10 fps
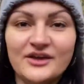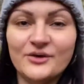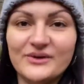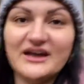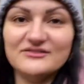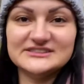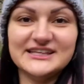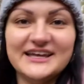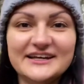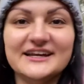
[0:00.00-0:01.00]
We haven't
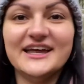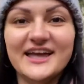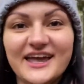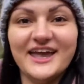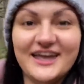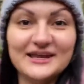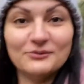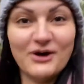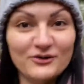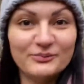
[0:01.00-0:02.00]
seen any
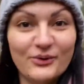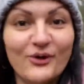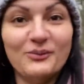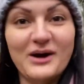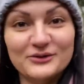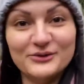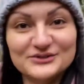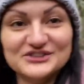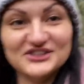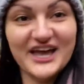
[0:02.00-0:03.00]
wild boar or wild
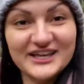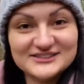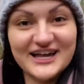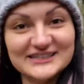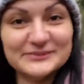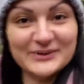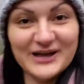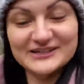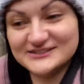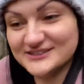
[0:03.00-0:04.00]
horses yet, so that is a
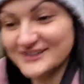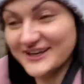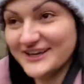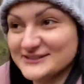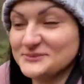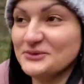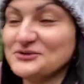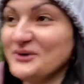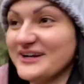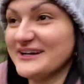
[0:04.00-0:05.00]
plus because I'm not
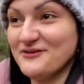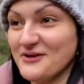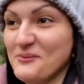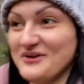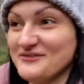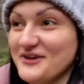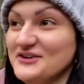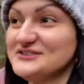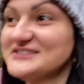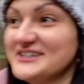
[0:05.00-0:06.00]
sure I can outrun one of those.